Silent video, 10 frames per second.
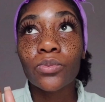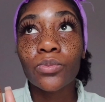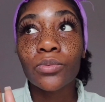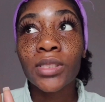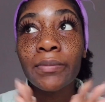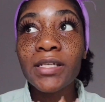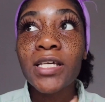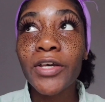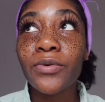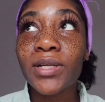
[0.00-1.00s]
let me
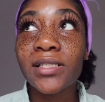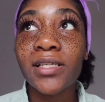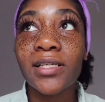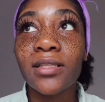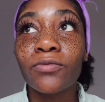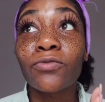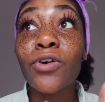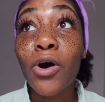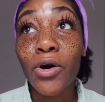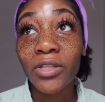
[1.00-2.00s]
tell you what I did
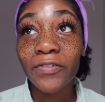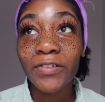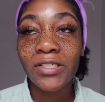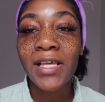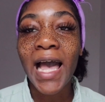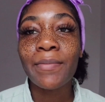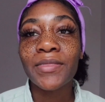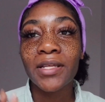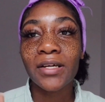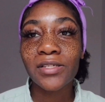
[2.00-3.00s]
wrong the first time,
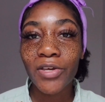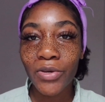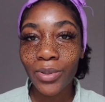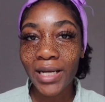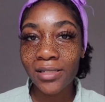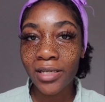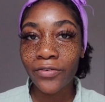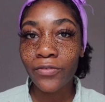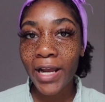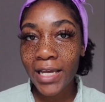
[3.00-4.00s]
and then I'll tell you what I did
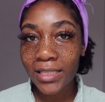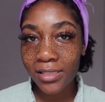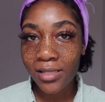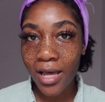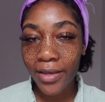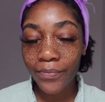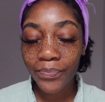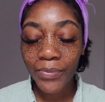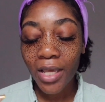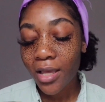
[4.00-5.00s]
right this time.
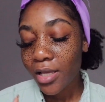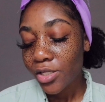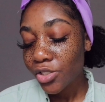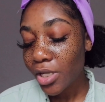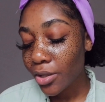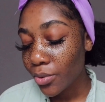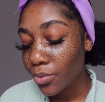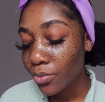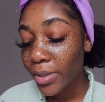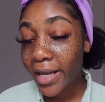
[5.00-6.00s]

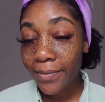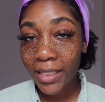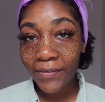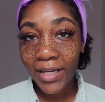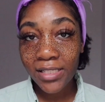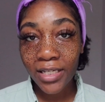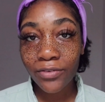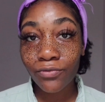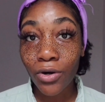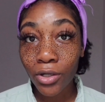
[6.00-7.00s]
So what I believe I did
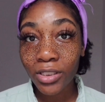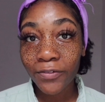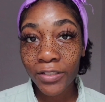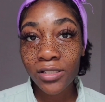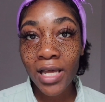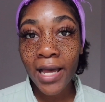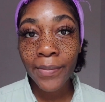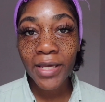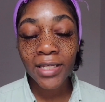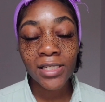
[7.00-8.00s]
wrong the first
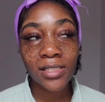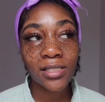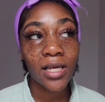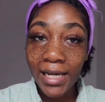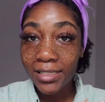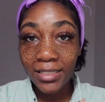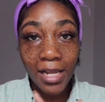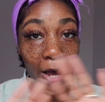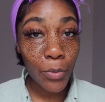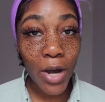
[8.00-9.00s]
time is I did
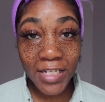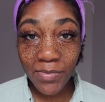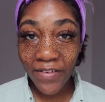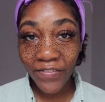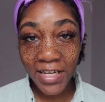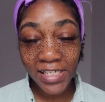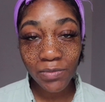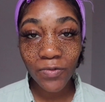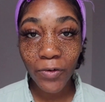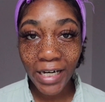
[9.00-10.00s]
not wash my face
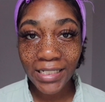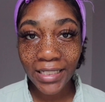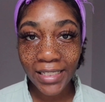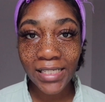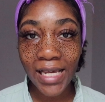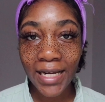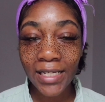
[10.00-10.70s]
before I did this. I